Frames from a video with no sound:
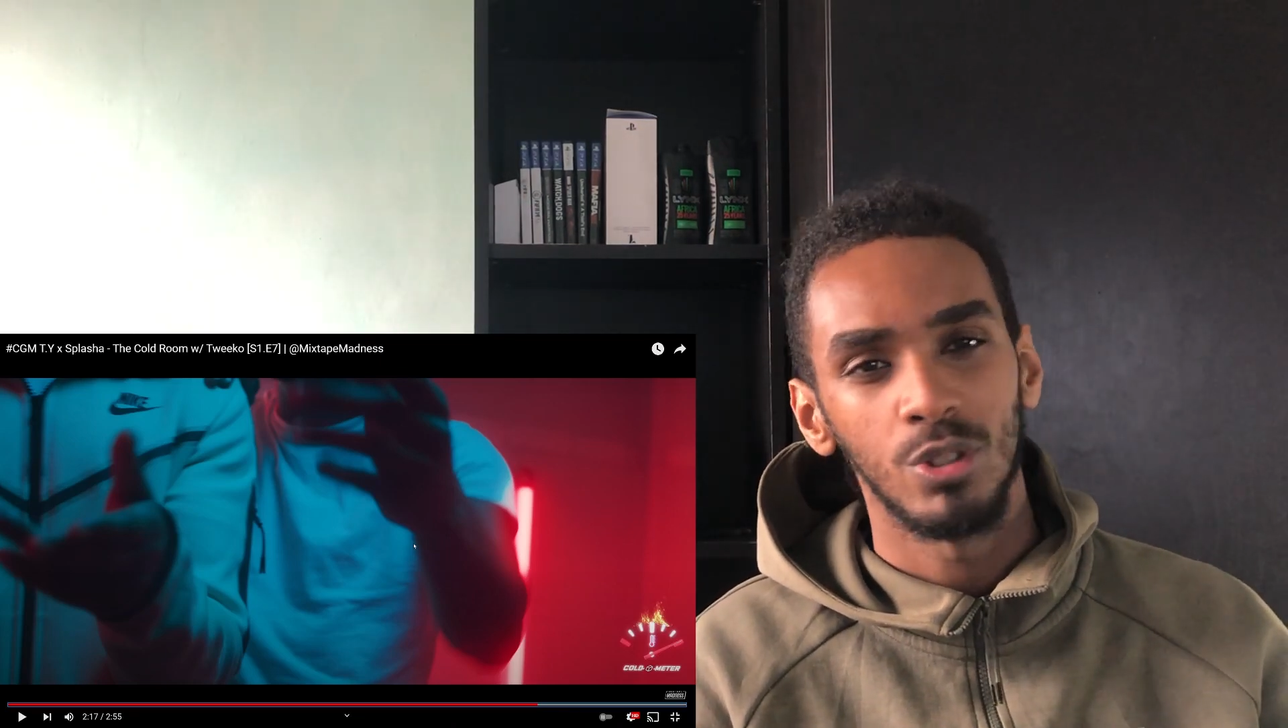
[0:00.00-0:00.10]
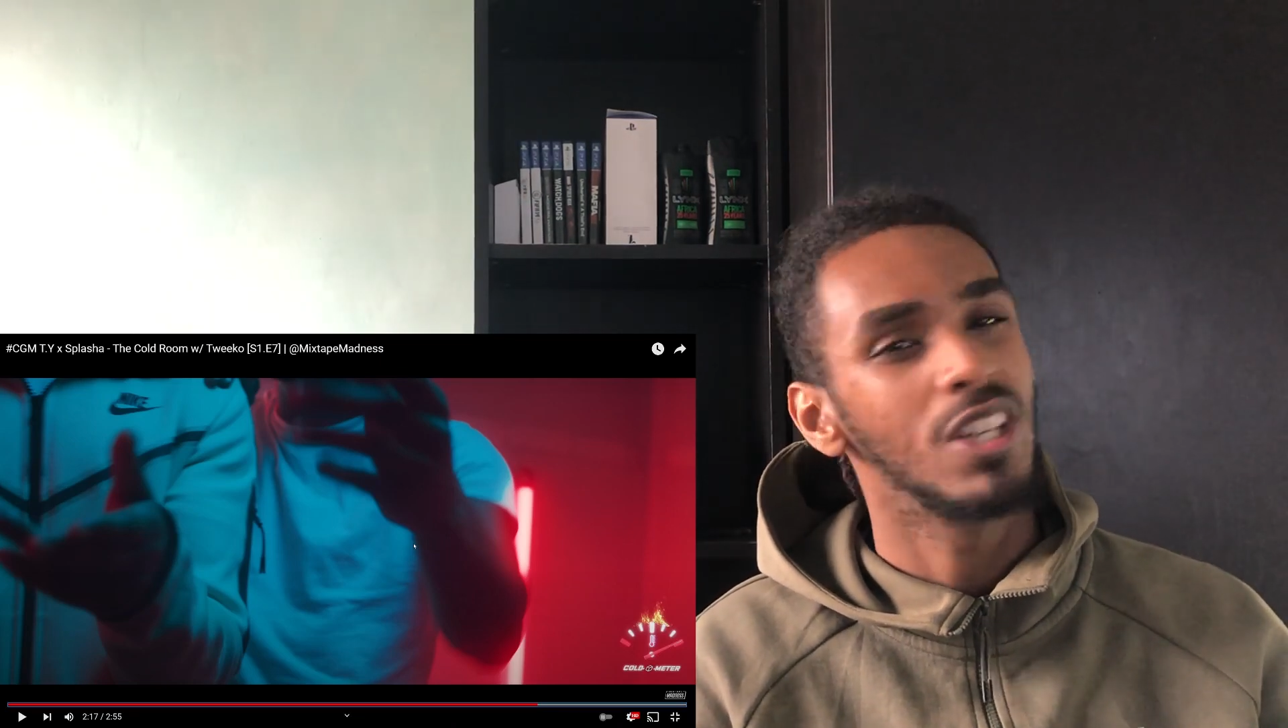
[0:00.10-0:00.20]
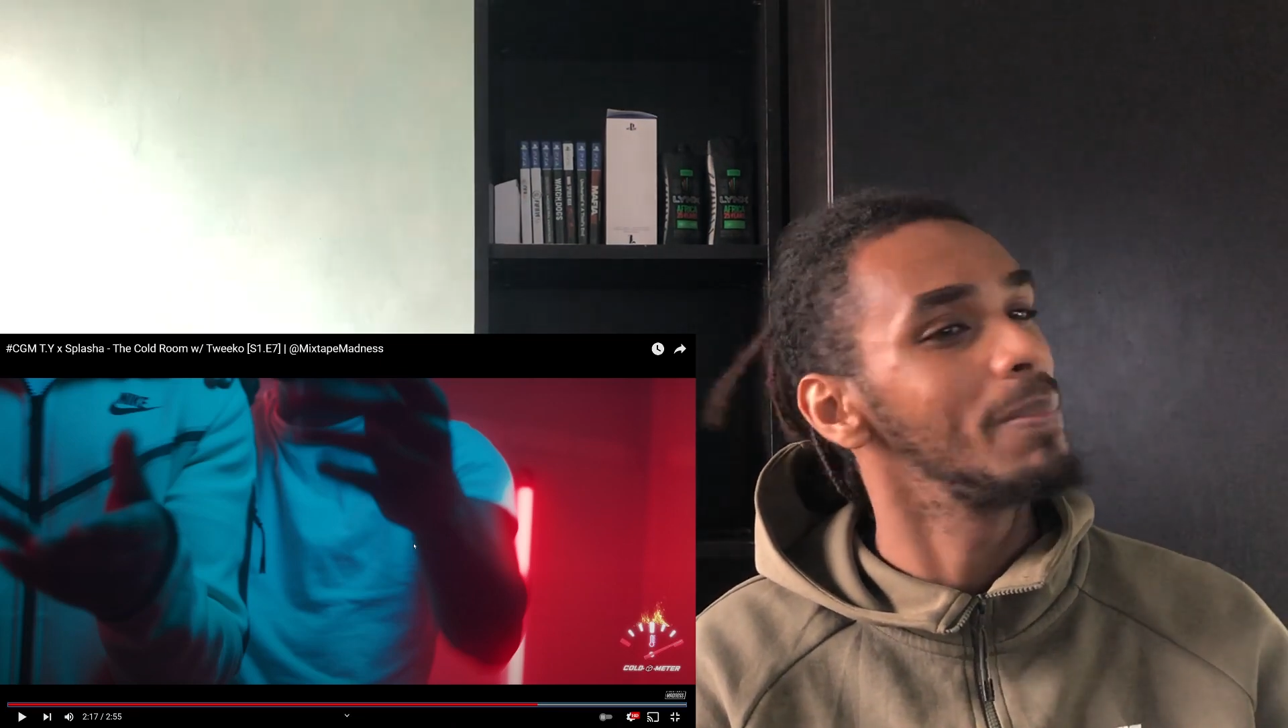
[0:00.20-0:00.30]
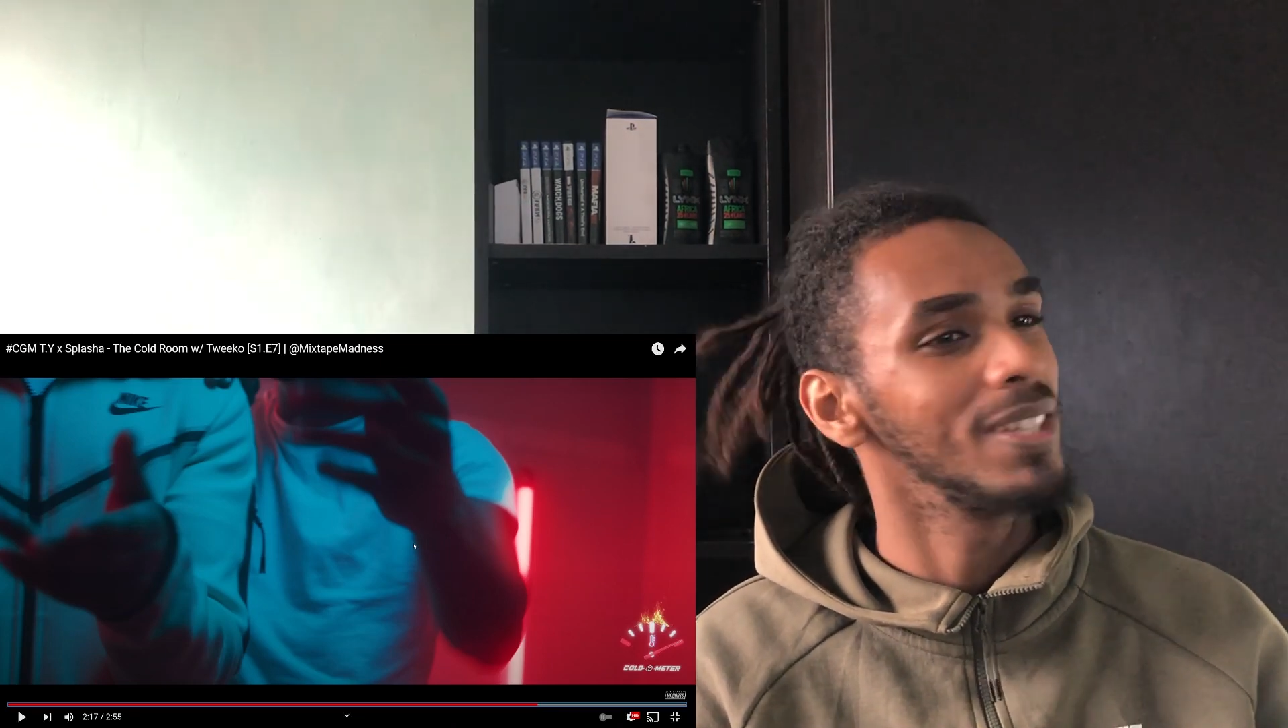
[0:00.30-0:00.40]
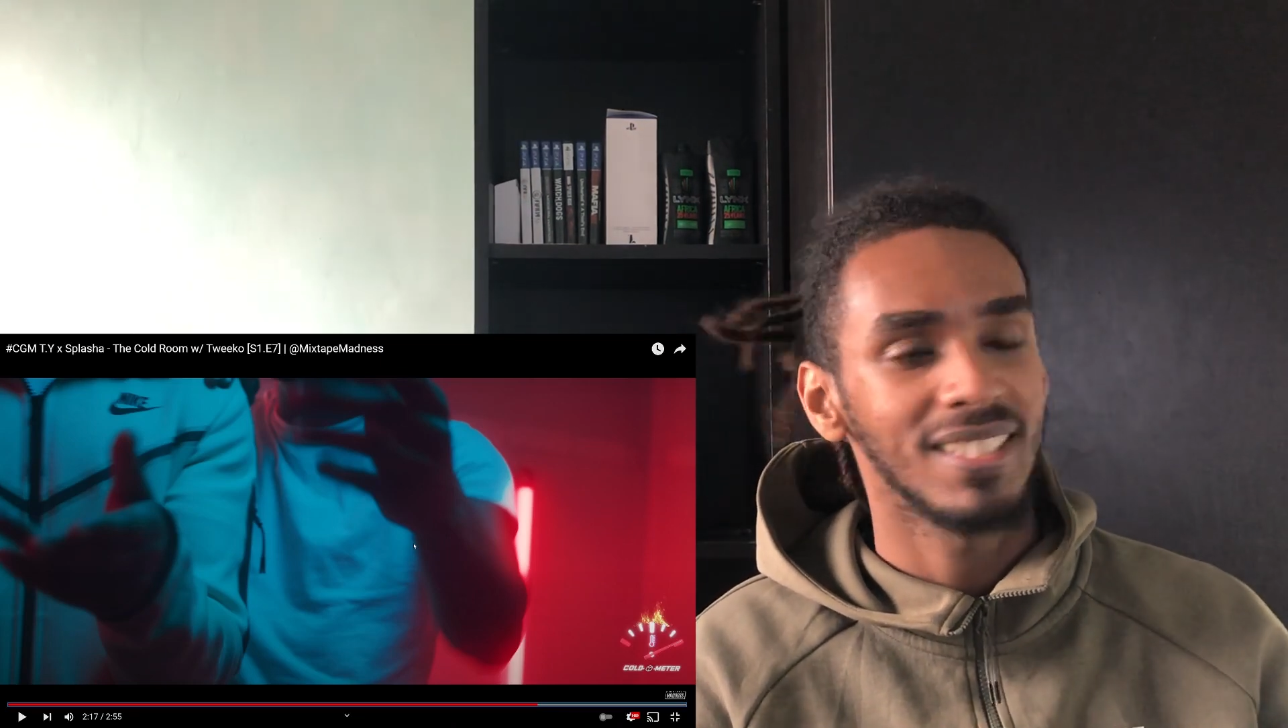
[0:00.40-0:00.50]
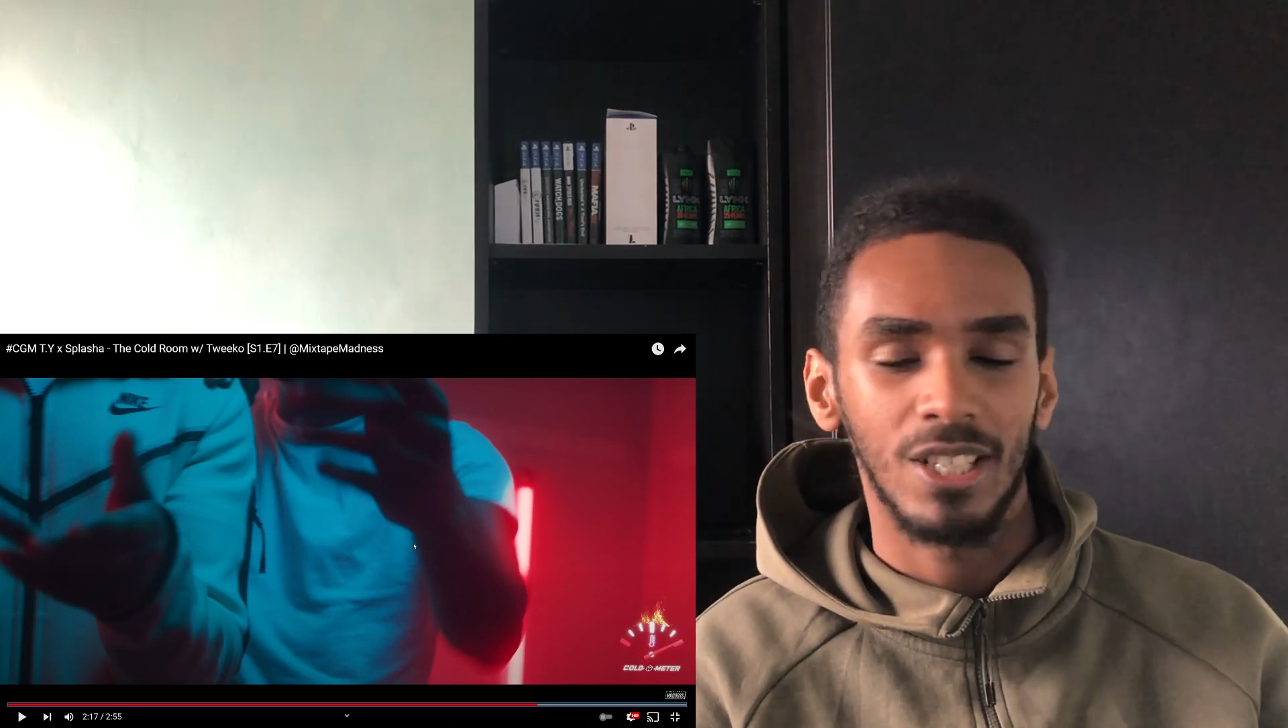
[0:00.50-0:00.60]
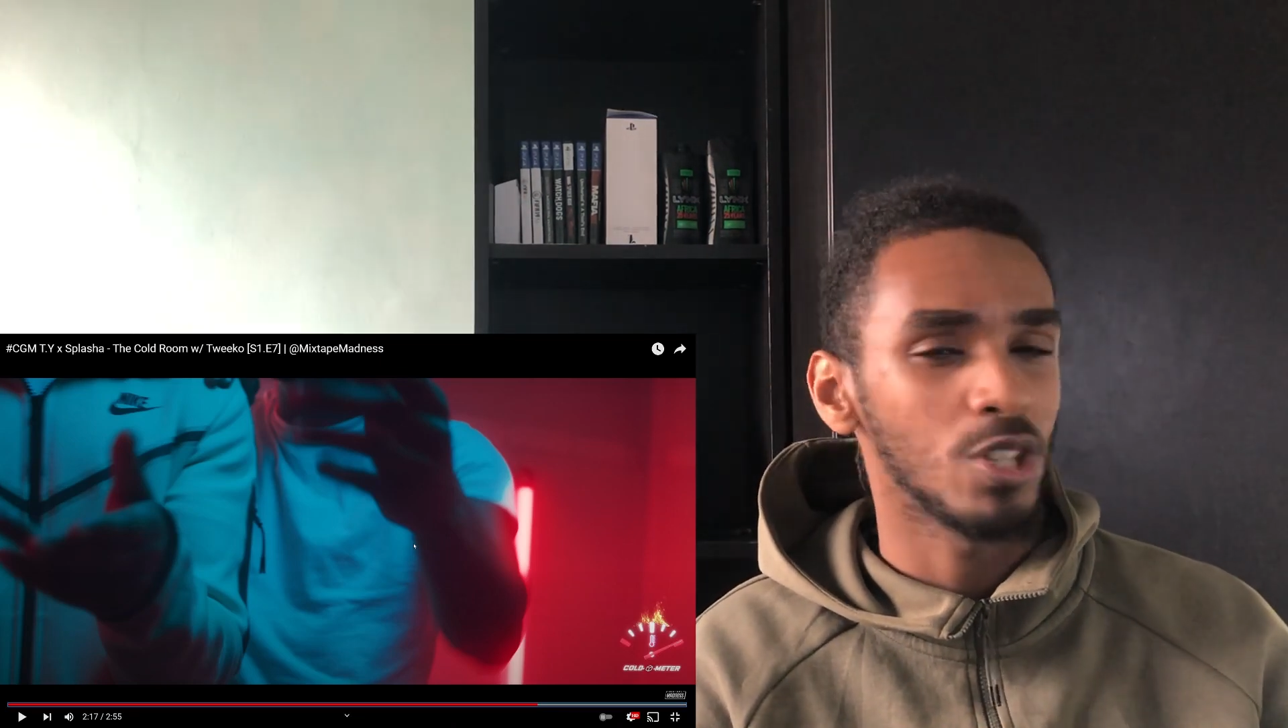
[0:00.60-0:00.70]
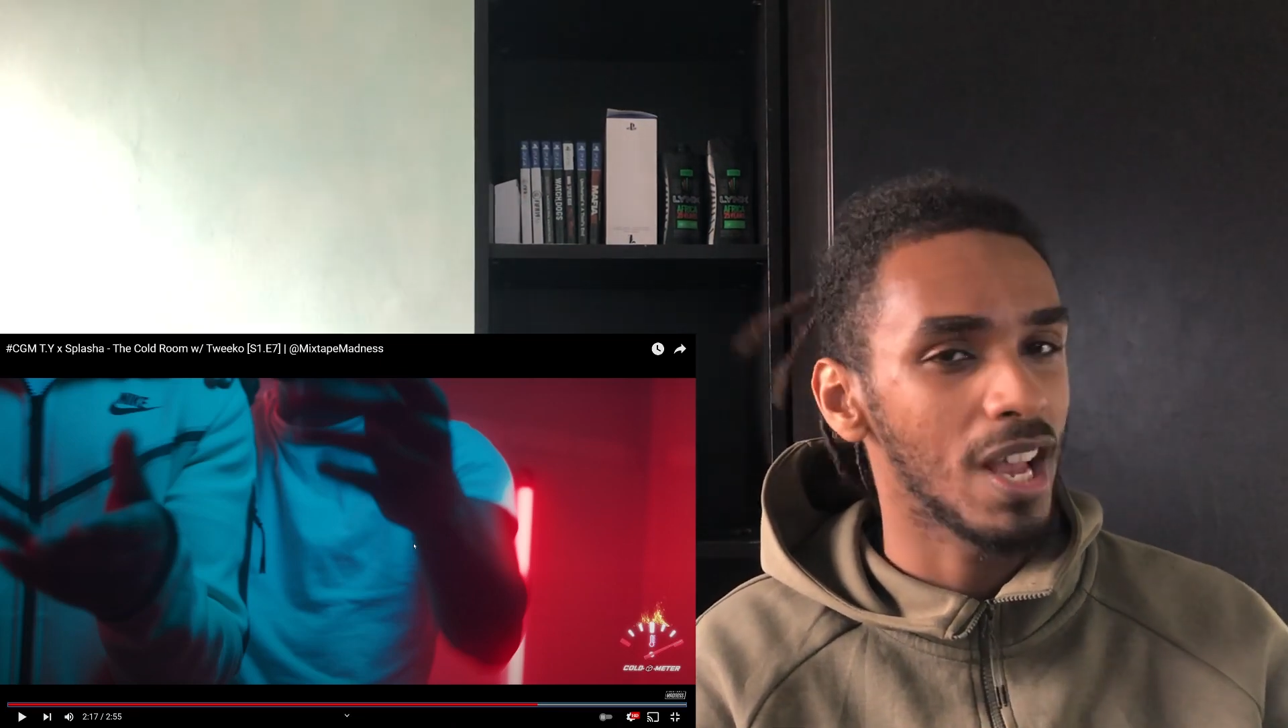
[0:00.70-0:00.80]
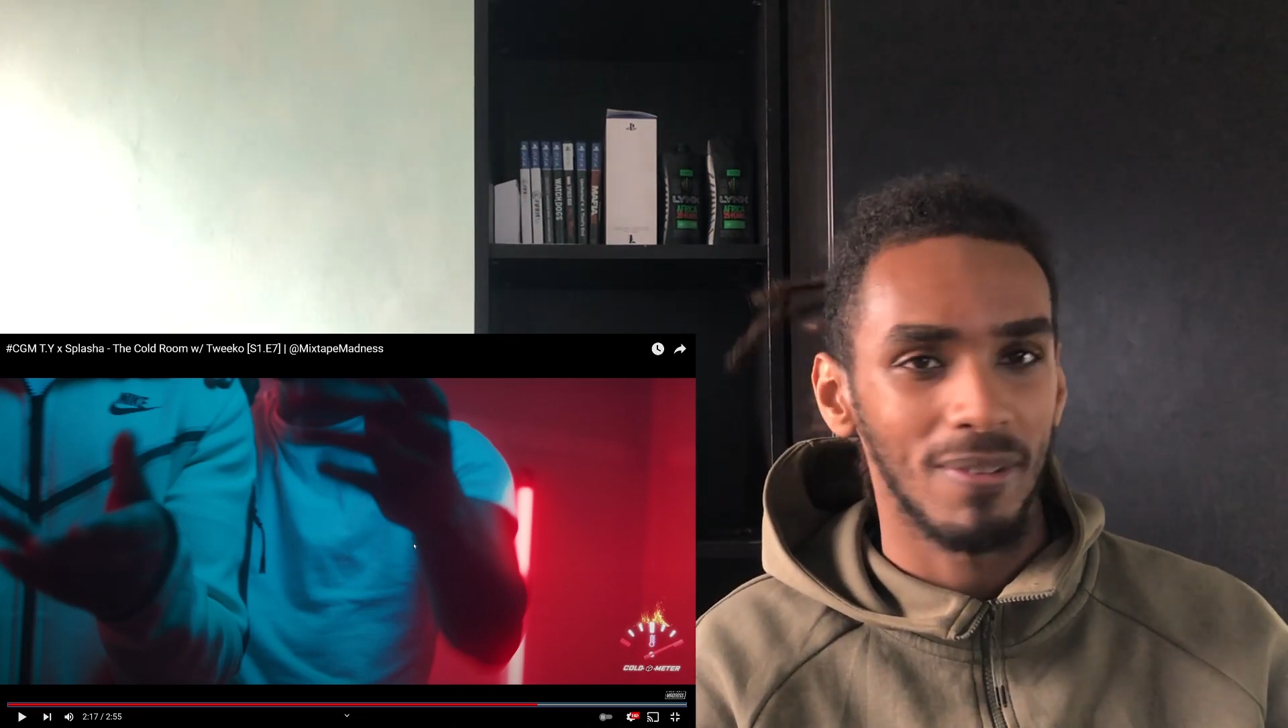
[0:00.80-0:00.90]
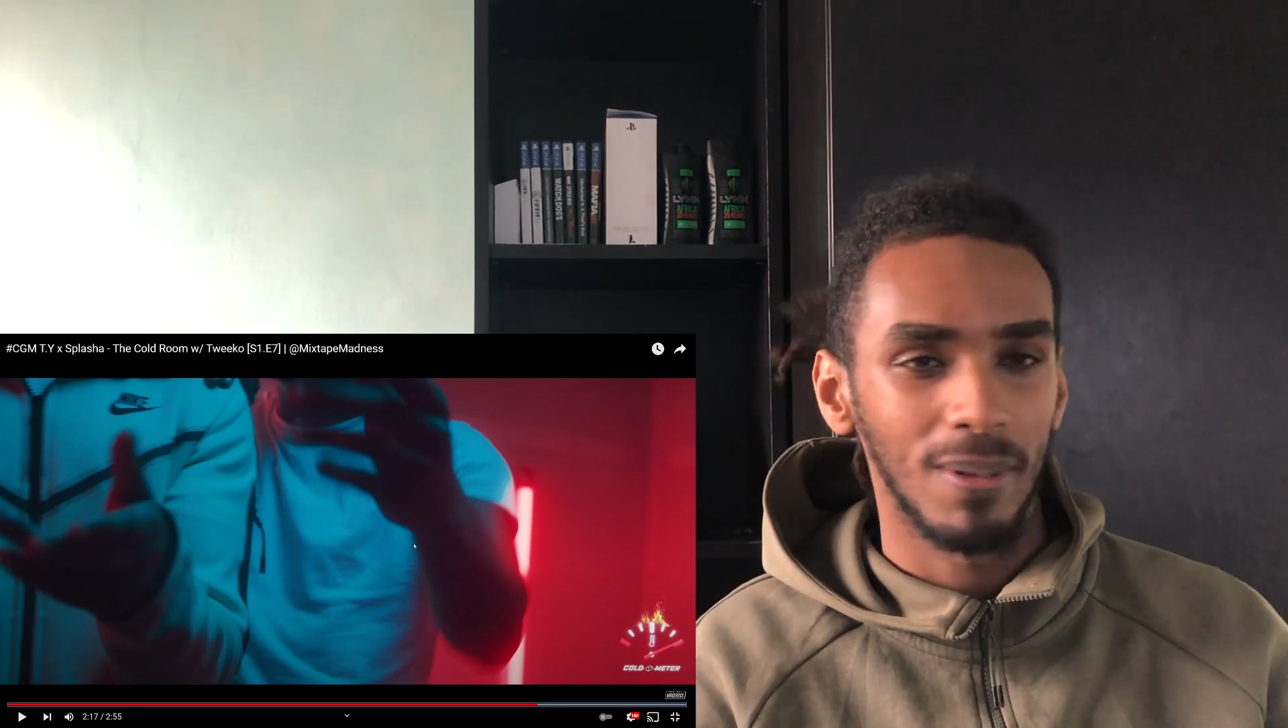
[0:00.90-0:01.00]
you could be a sick
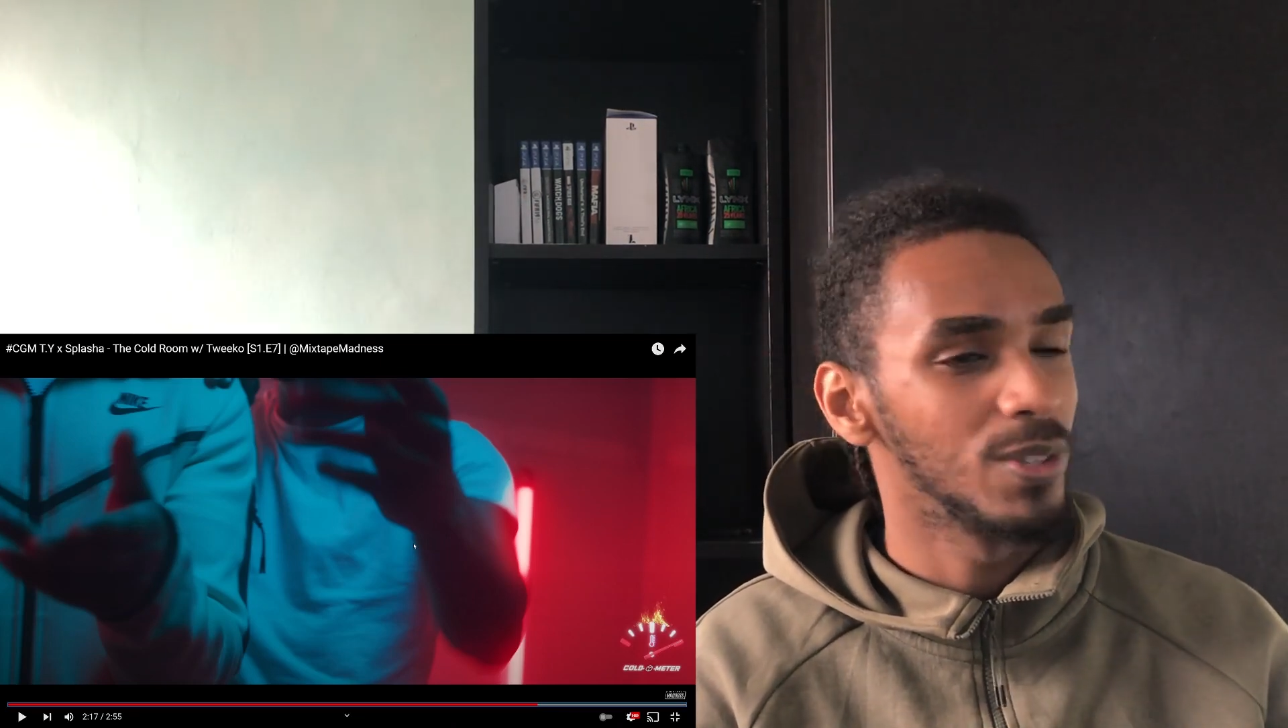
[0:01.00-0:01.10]
driver,